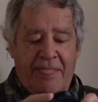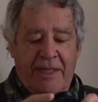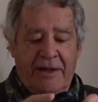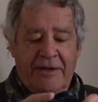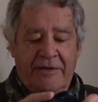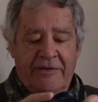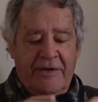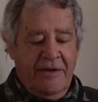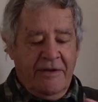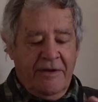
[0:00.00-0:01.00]
It's
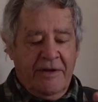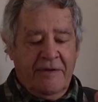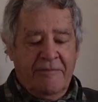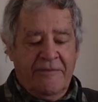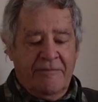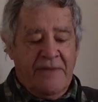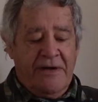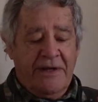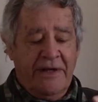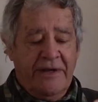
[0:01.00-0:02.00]
a
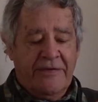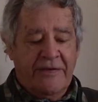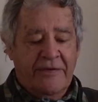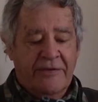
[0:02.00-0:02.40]
mirrorless